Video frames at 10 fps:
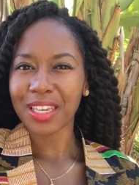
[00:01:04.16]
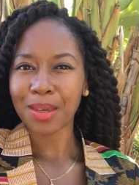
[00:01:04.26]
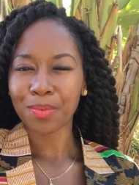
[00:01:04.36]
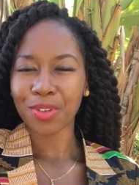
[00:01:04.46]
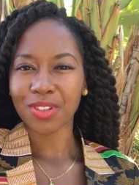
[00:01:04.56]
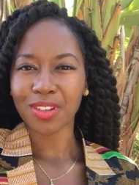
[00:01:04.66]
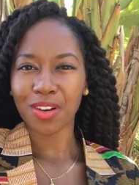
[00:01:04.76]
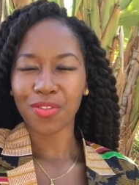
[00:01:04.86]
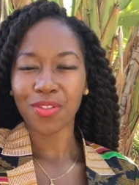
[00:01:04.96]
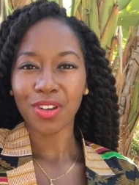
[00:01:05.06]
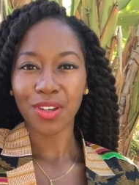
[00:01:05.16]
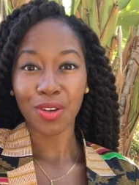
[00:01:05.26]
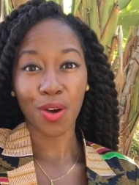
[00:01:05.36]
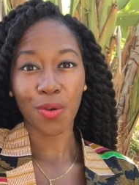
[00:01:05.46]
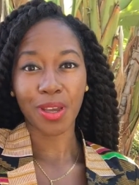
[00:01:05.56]
and keep yourself
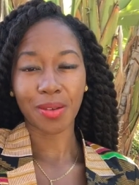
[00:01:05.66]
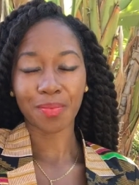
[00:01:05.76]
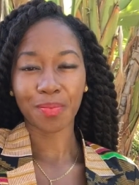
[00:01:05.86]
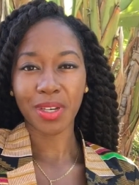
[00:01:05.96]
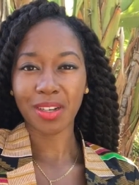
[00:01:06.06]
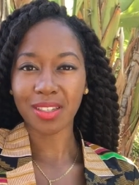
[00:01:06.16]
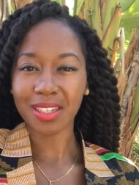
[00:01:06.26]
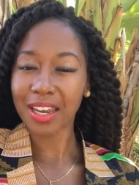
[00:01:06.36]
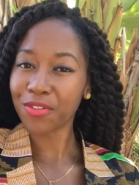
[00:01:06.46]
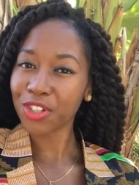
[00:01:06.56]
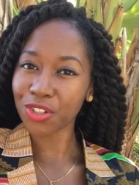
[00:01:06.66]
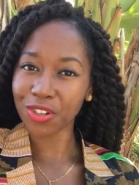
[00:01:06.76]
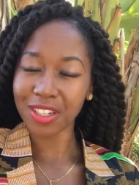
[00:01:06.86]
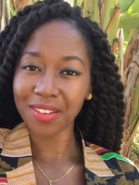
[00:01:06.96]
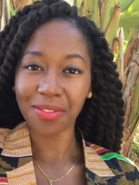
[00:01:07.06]
going because in every
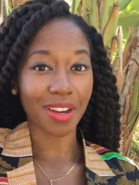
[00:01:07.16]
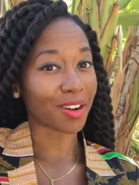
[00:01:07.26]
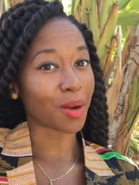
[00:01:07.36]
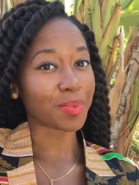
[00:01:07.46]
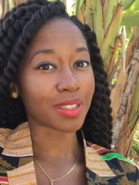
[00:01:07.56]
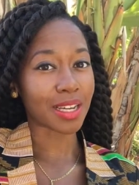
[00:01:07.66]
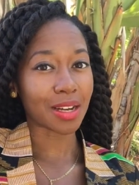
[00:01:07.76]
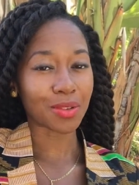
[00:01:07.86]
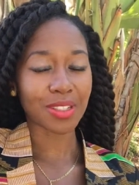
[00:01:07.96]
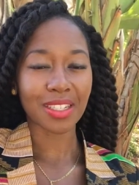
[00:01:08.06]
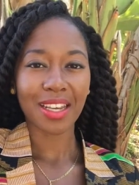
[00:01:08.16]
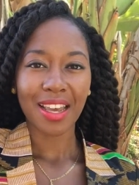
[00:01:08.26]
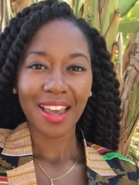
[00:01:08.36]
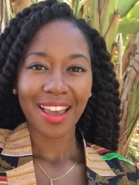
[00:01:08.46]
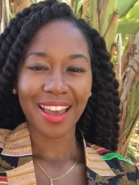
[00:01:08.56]
journey there are ups and downs
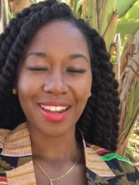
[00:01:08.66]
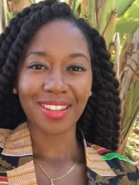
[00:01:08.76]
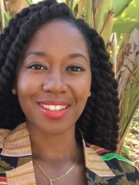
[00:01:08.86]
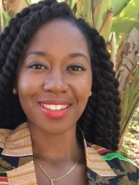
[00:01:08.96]
and